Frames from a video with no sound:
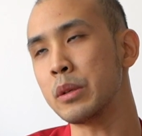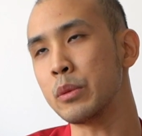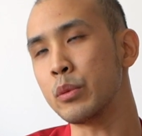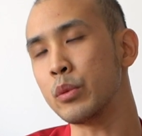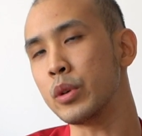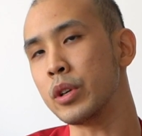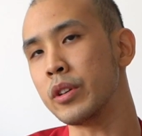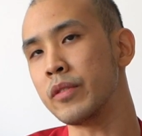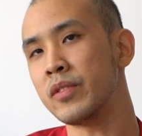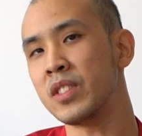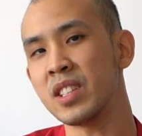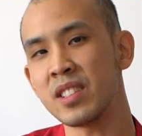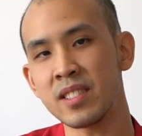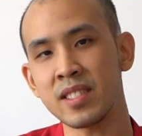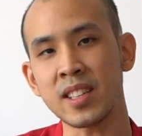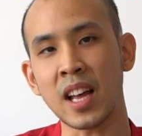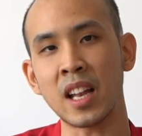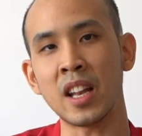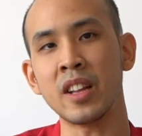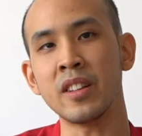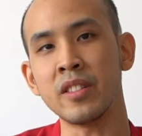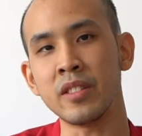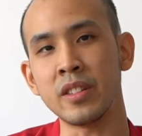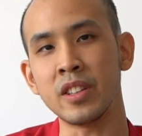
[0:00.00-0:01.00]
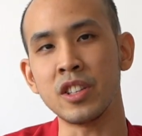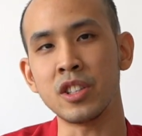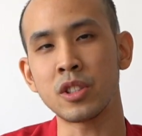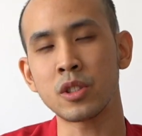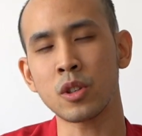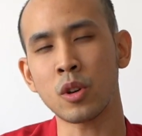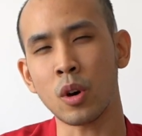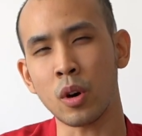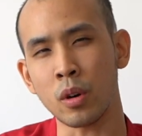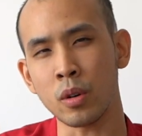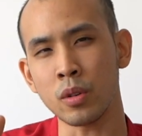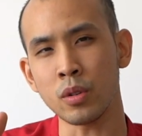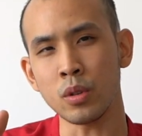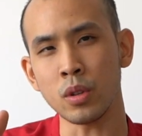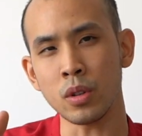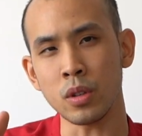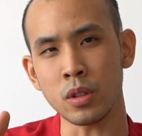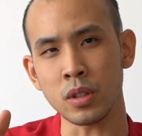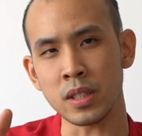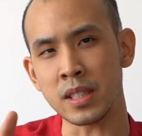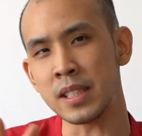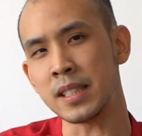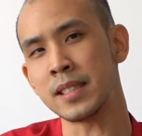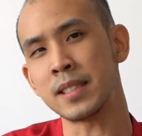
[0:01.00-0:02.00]
with this salad dish called
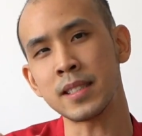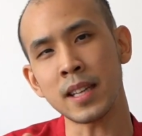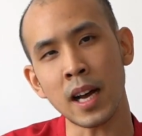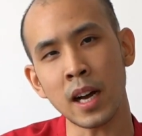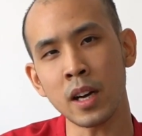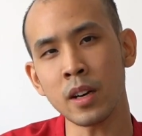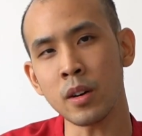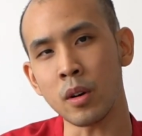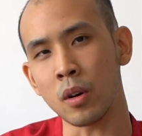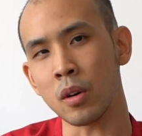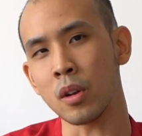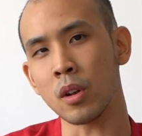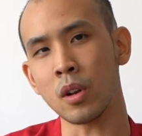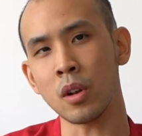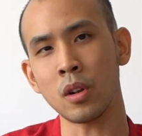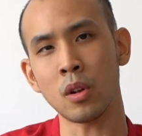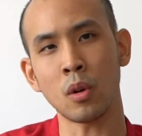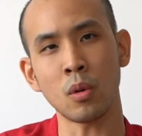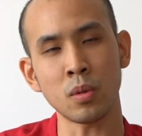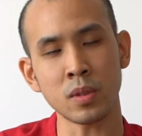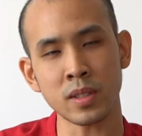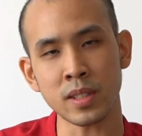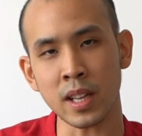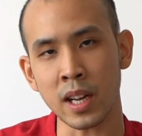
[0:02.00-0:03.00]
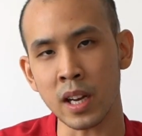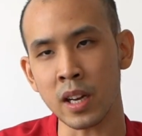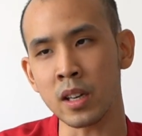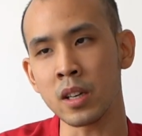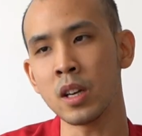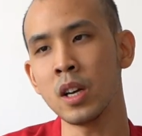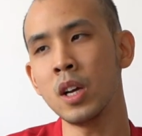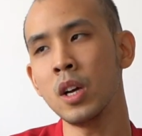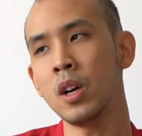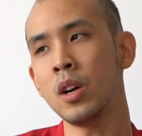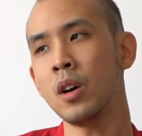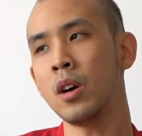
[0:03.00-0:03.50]
Yee Sang or LoHei.